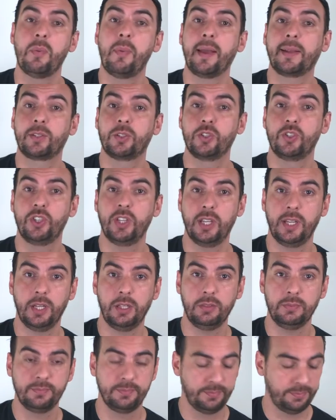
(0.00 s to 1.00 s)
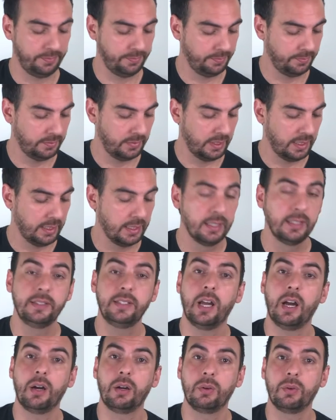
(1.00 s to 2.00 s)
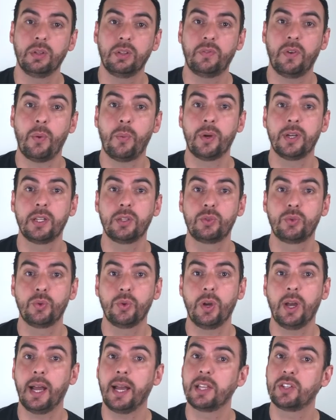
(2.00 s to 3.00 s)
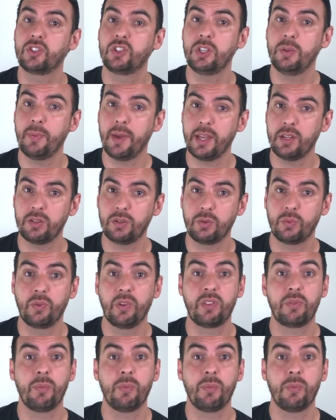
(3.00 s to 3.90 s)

back to G here. Now, if I want to do a G major with